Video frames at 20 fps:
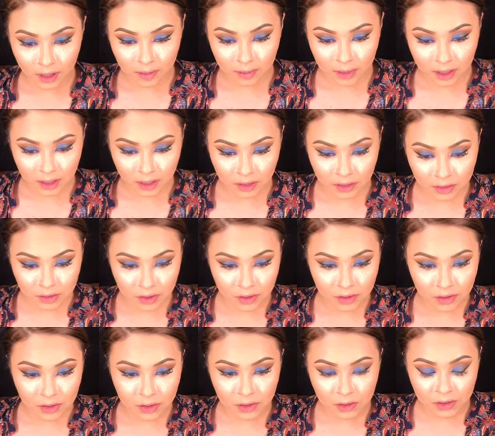I'm going to use
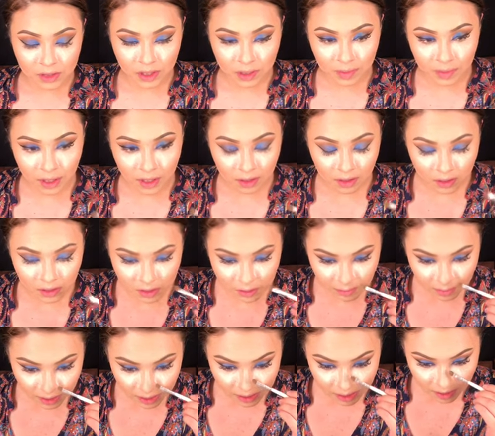those two same colors,
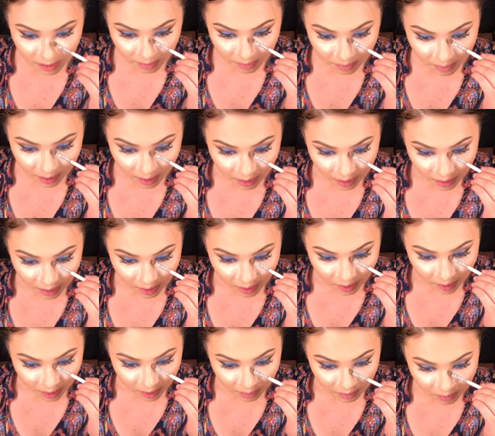mix them.
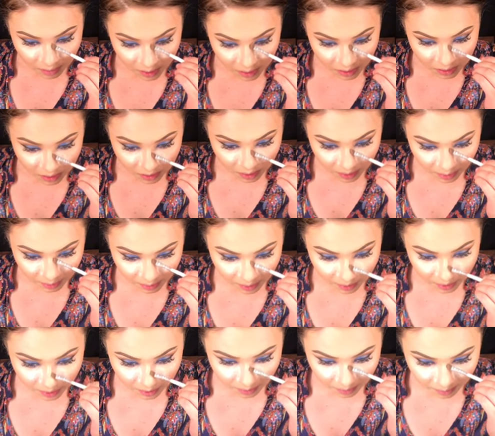I'm going to start up
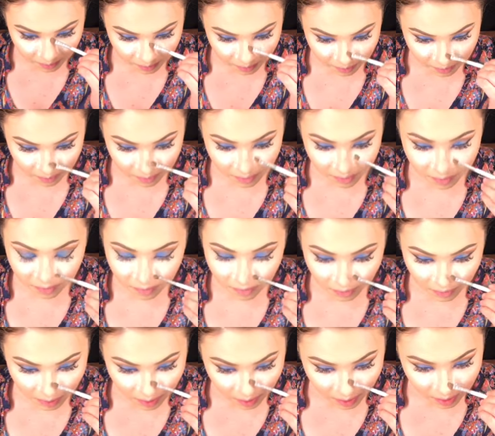here.
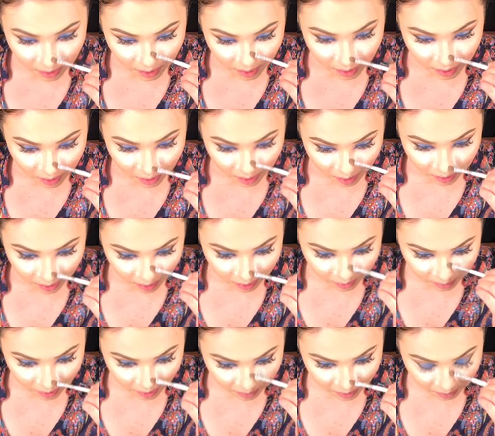I'm going to
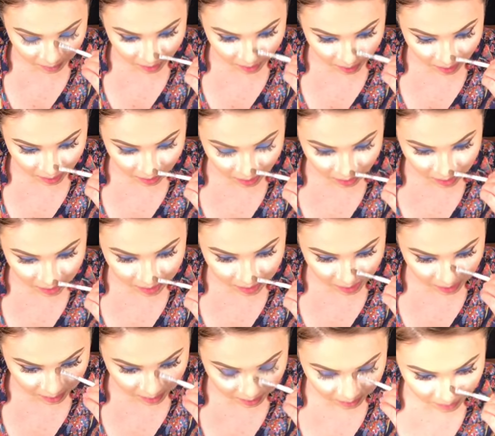make my way
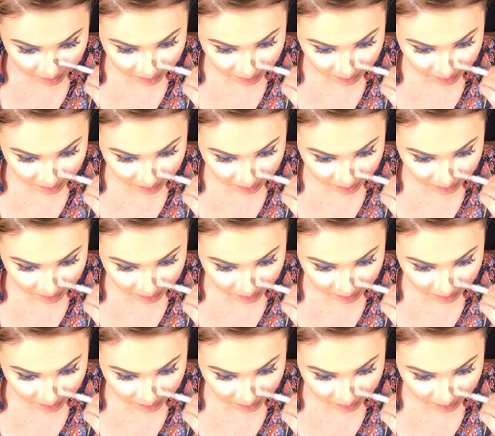down.